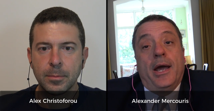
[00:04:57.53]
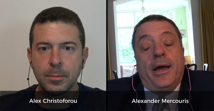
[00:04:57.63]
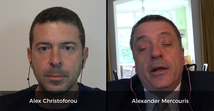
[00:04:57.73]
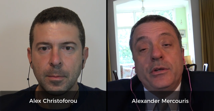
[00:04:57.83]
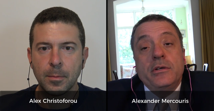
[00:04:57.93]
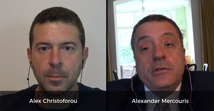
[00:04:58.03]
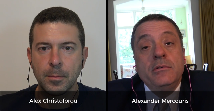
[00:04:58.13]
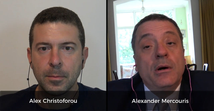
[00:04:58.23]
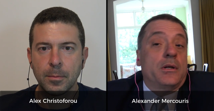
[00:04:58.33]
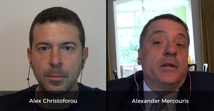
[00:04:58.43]
Speaker 1: and you do
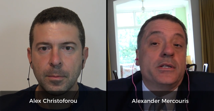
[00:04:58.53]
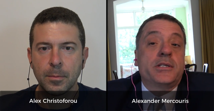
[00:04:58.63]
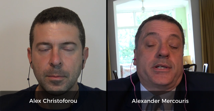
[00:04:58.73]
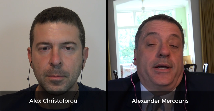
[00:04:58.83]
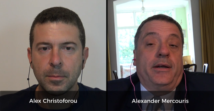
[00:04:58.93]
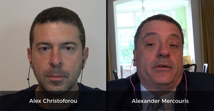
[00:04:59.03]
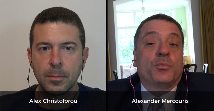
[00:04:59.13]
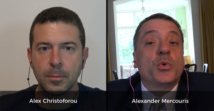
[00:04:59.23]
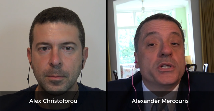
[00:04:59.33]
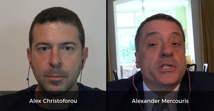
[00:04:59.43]
not understand
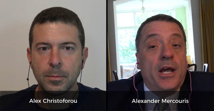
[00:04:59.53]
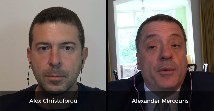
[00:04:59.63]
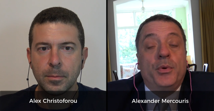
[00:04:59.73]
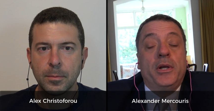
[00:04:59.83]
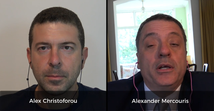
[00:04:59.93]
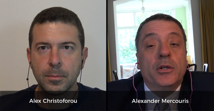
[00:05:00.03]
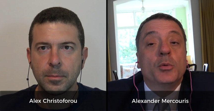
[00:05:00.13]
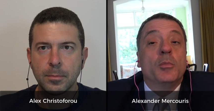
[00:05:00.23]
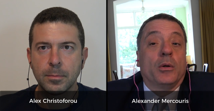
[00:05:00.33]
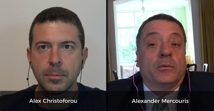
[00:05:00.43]
what is happening in the
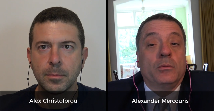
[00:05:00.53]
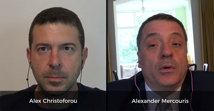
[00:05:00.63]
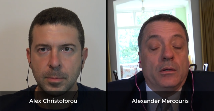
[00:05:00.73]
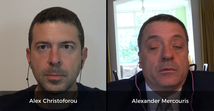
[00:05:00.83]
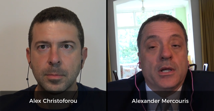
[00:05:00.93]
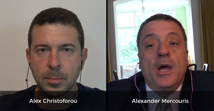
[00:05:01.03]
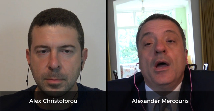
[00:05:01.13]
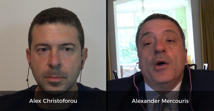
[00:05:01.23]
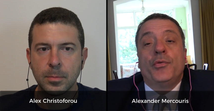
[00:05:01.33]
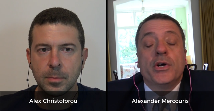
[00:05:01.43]
modern world.
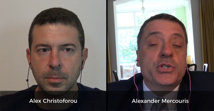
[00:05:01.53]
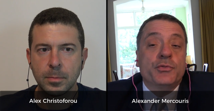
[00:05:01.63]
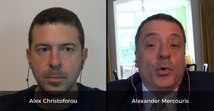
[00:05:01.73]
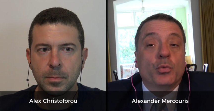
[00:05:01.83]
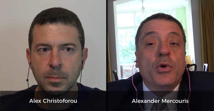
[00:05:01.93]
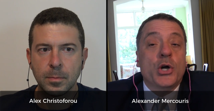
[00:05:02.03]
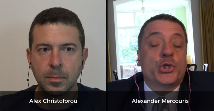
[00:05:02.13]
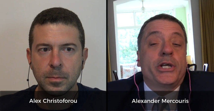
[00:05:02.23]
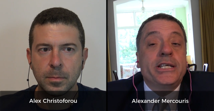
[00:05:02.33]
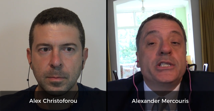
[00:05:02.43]
First of all,
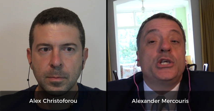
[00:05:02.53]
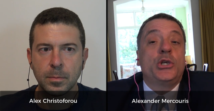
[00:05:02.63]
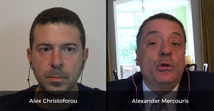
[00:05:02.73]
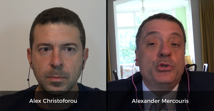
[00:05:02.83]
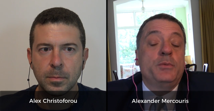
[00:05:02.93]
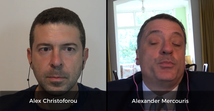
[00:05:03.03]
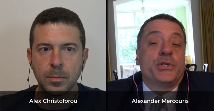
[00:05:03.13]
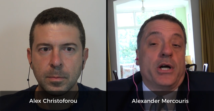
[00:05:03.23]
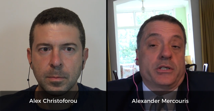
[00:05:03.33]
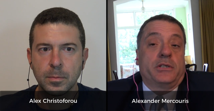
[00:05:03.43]
Russia is a hugely
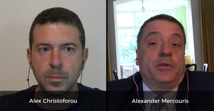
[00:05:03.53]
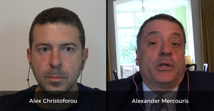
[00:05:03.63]
productive